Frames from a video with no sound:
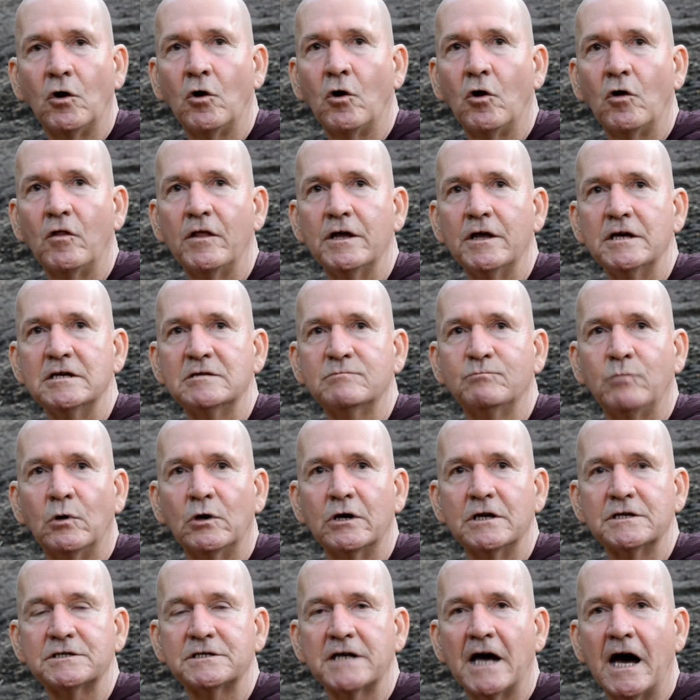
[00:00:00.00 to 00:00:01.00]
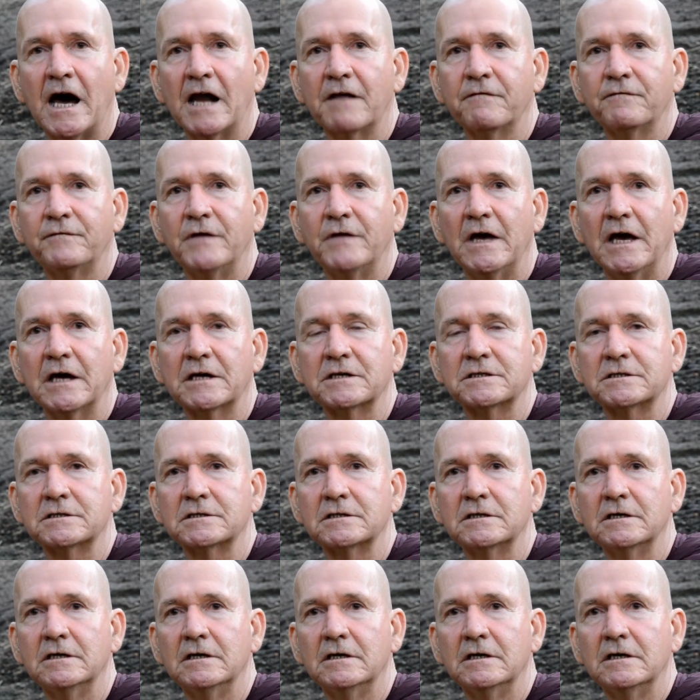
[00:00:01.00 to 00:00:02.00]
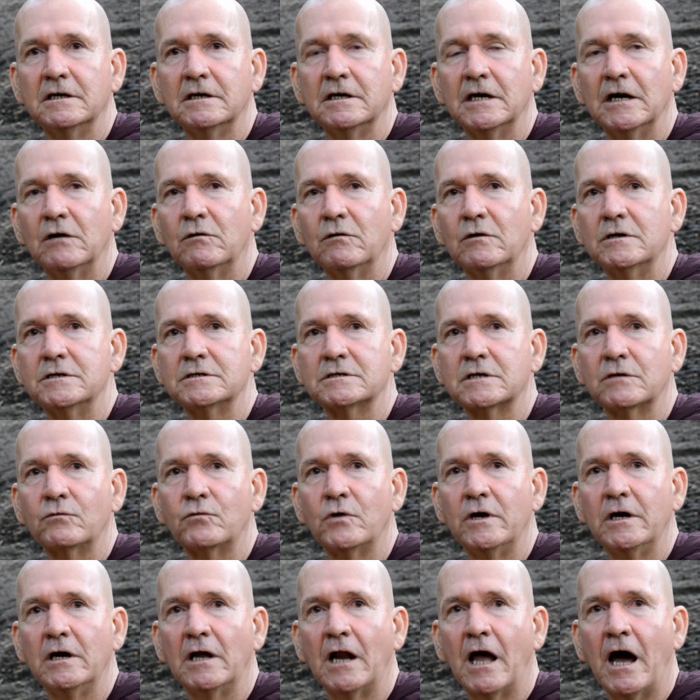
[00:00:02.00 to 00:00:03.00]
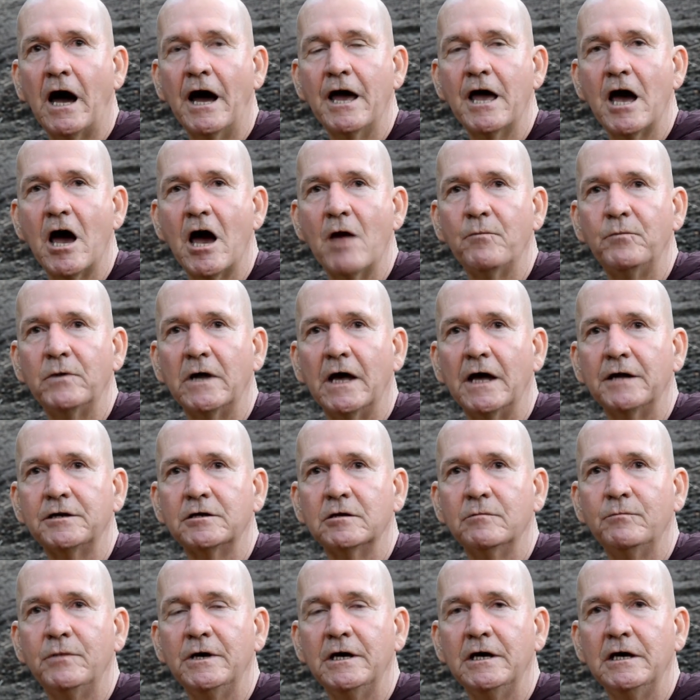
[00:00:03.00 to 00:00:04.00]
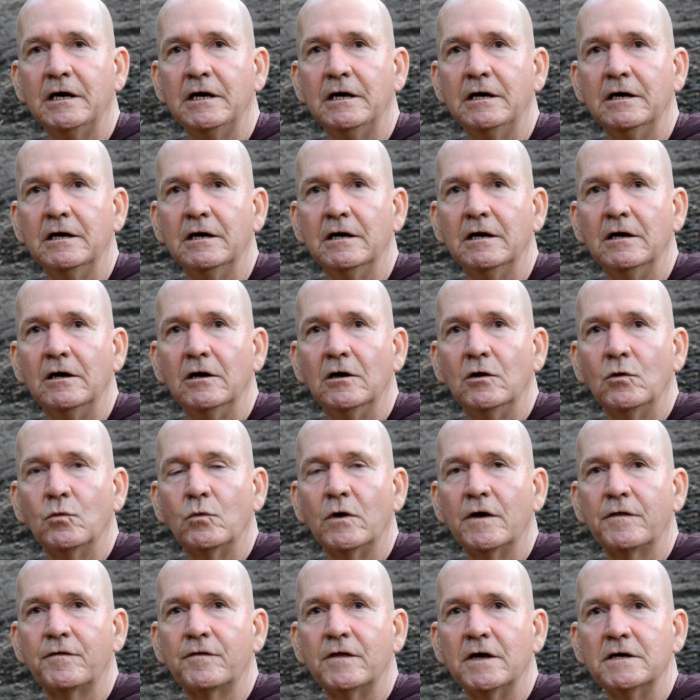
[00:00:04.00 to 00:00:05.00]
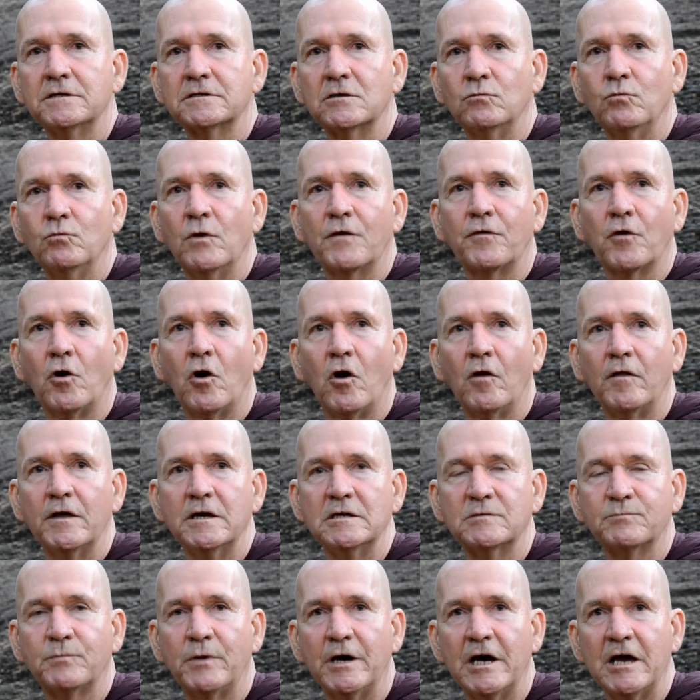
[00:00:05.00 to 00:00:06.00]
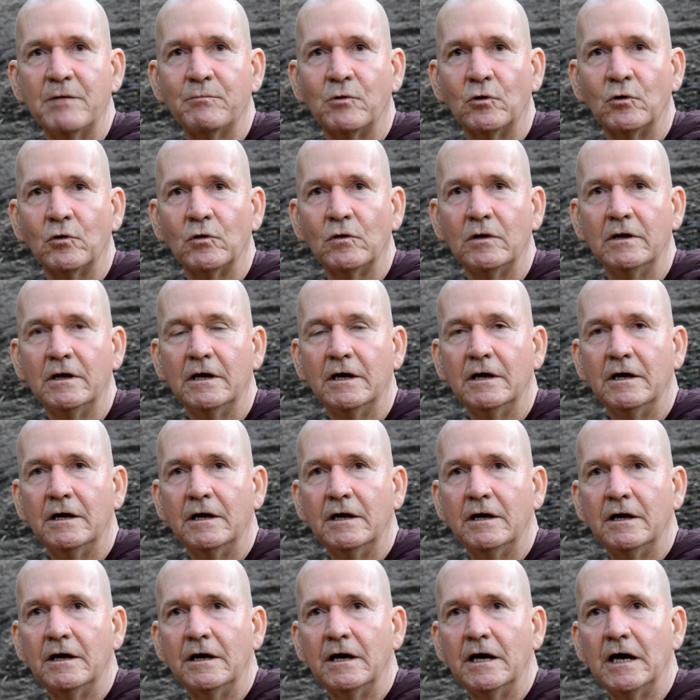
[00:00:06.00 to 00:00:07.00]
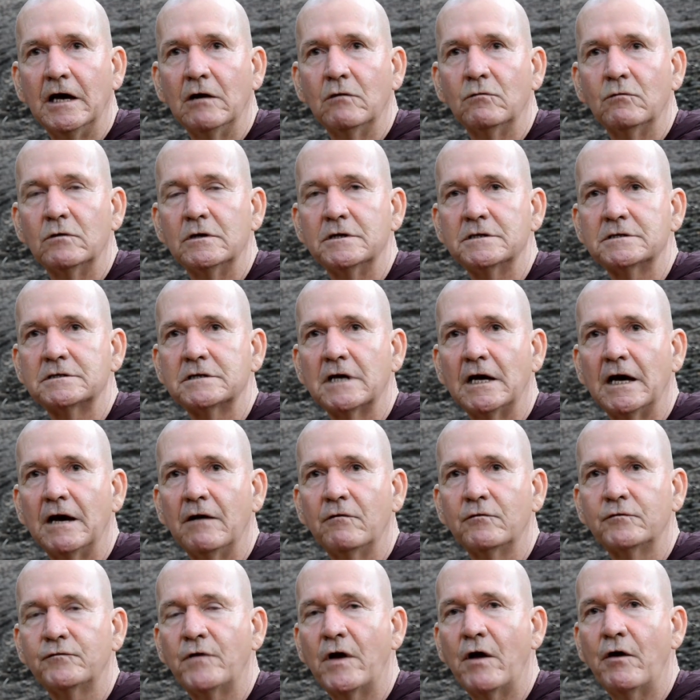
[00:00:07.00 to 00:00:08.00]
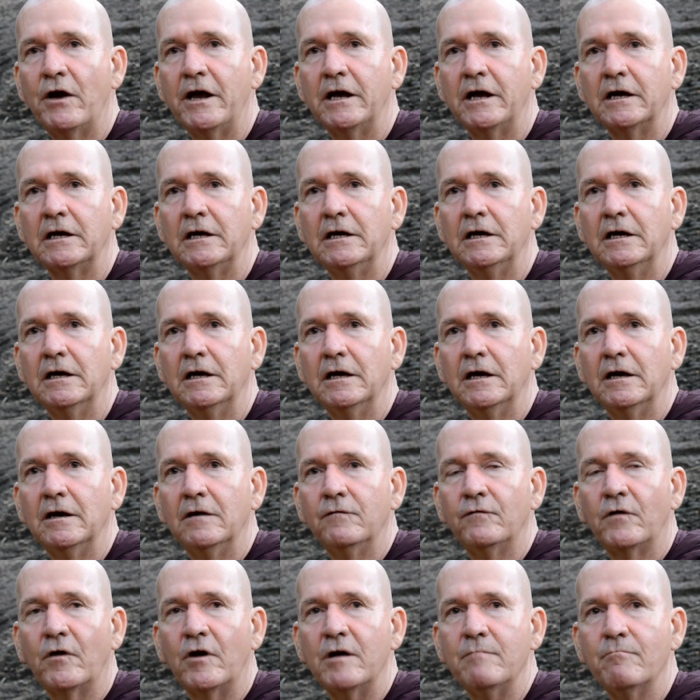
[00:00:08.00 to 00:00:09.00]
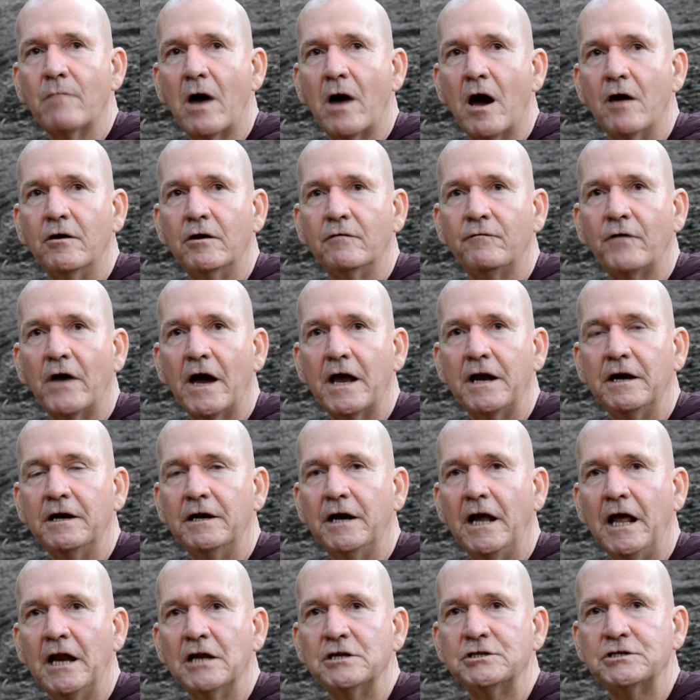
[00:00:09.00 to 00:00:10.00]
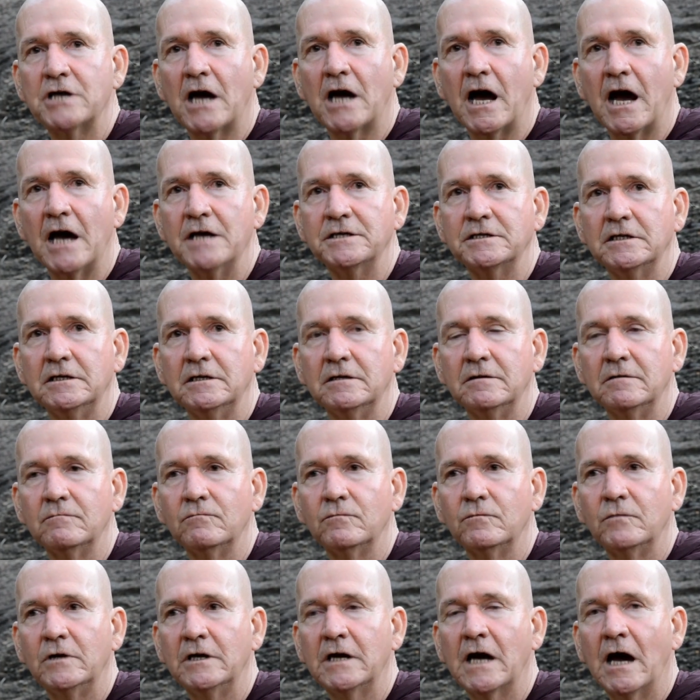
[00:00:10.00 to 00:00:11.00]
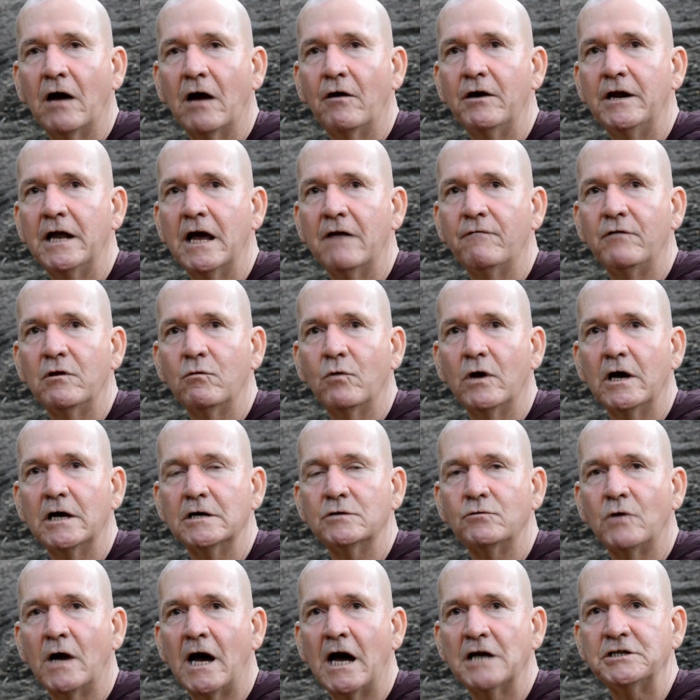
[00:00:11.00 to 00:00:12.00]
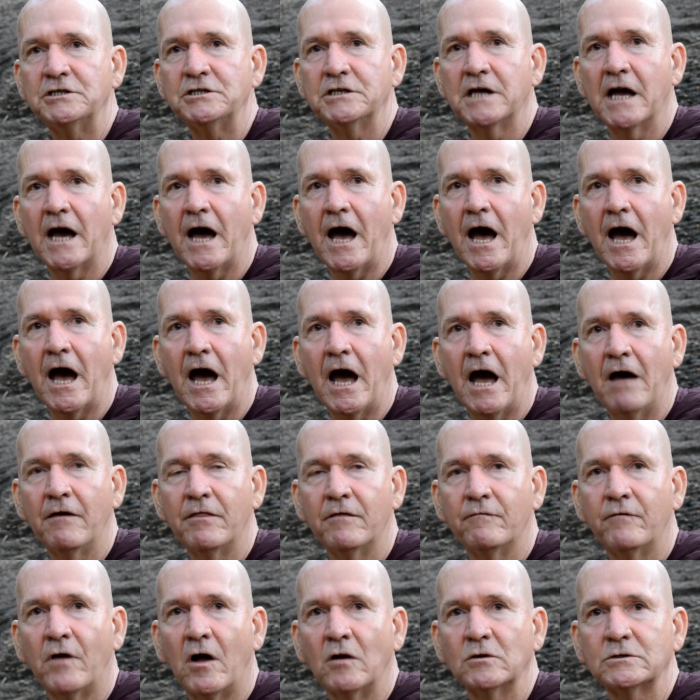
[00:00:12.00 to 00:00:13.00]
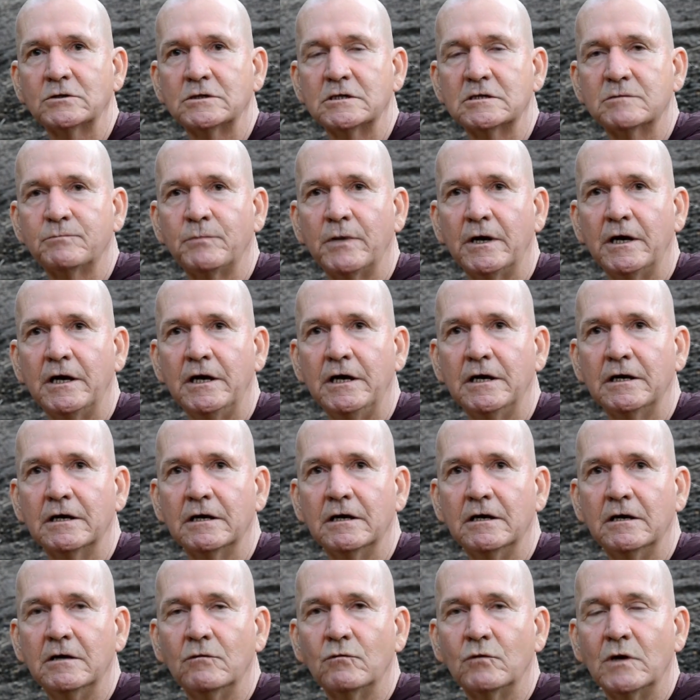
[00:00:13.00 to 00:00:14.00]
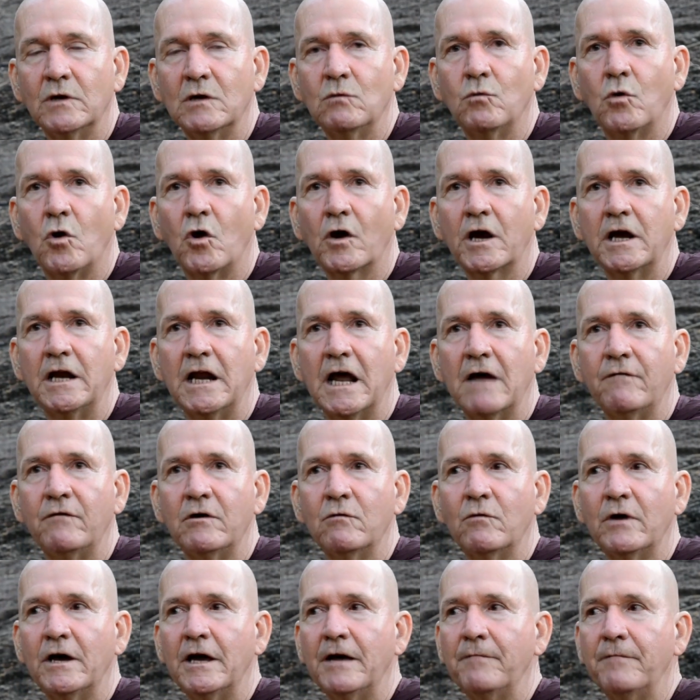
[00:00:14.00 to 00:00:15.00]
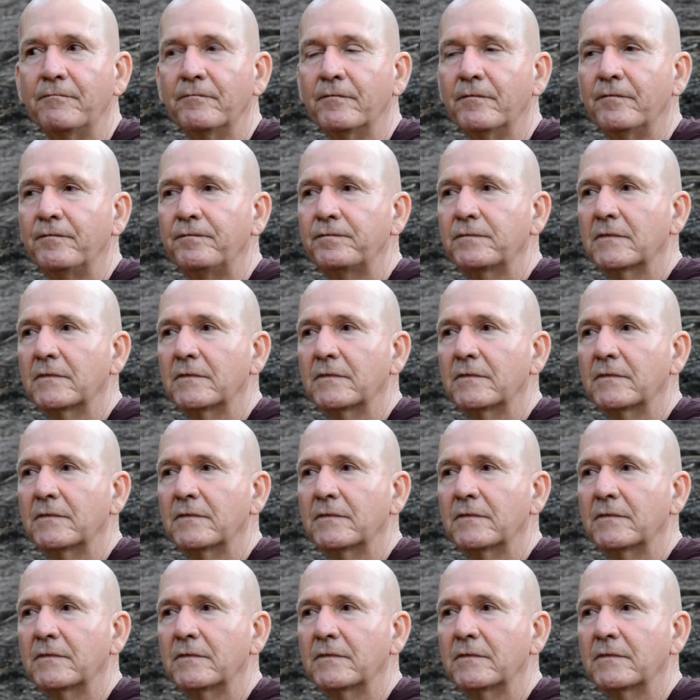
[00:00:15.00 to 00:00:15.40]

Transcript: all these Buddhist artifacts. It was a real eye-opener to be with this and with all these people. It was uh, it was very. very motivating and energizing. We're going everywhere. Rajagaha, the Vulture's Peak. We're walking everywhere.